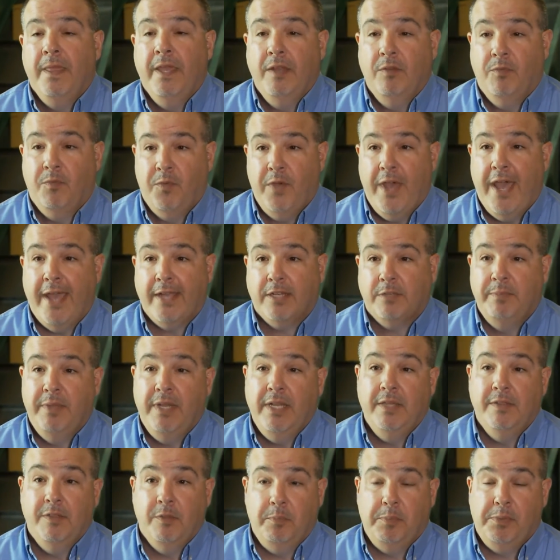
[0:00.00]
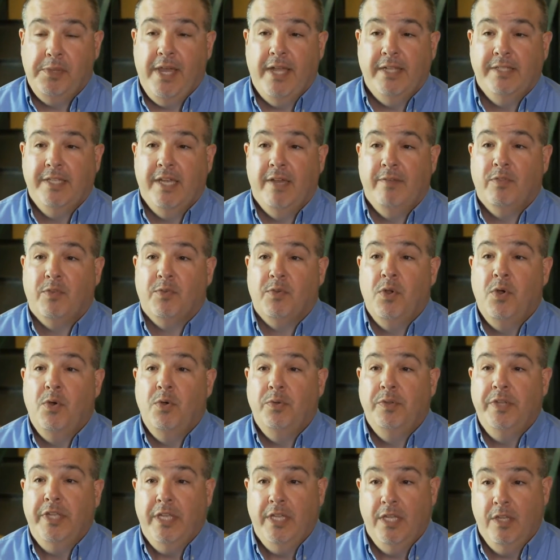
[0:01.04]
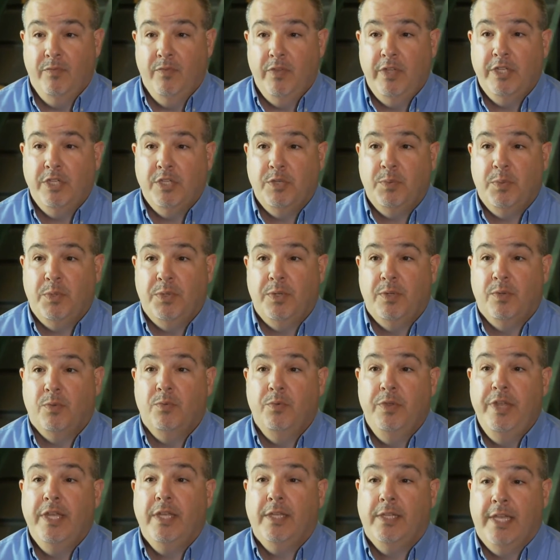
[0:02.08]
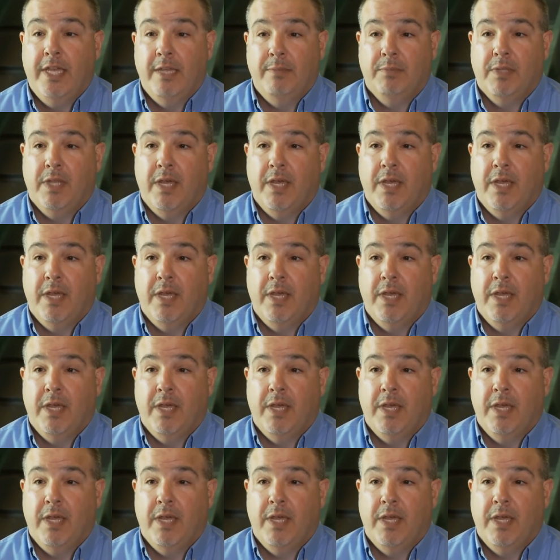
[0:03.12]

In fact, many of the plants have their own individual reclaim